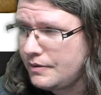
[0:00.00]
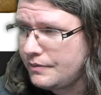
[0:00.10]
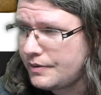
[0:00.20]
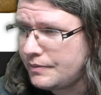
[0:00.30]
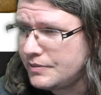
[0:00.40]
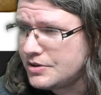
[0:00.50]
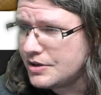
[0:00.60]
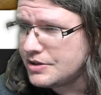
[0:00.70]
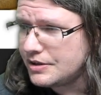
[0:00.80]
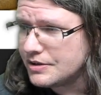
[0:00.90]
I'm
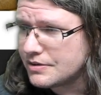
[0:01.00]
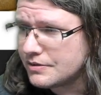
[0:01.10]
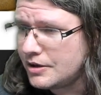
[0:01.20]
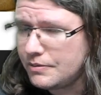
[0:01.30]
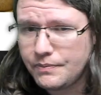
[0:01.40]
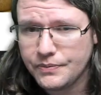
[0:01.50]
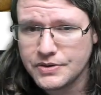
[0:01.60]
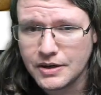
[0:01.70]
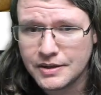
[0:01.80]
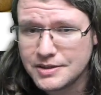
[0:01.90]
judging this. No,
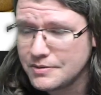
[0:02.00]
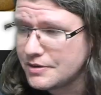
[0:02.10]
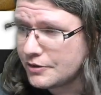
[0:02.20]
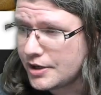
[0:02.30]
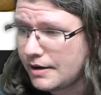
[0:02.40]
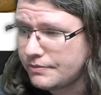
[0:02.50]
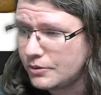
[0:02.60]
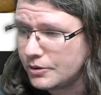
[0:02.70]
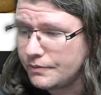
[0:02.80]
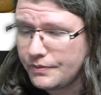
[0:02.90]
sorry, this is our top
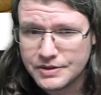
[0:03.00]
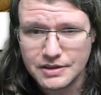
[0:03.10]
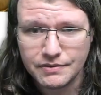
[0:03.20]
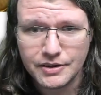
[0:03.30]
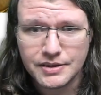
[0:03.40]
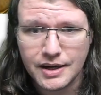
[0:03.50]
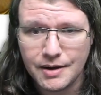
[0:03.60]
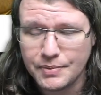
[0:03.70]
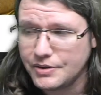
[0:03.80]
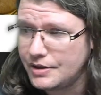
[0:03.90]
floor, very top
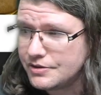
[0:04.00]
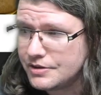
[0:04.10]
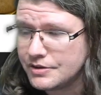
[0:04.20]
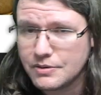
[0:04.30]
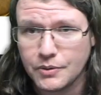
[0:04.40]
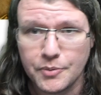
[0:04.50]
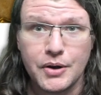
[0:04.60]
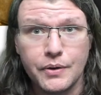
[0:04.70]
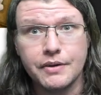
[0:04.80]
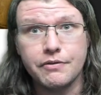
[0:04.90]
of the dungeon. So we're going to be
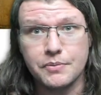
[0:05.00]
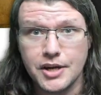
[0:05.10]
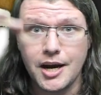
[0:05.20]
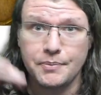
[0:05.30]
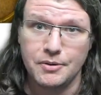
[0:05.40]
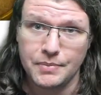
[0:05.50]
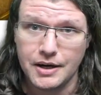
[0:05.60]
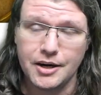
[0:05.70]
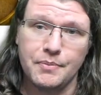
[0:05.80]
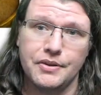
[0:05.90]
going from top to
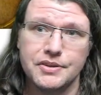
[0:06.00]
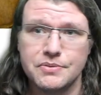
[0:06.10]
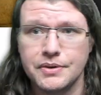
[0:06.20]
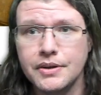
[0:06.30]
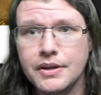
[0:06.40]
bottom on this one.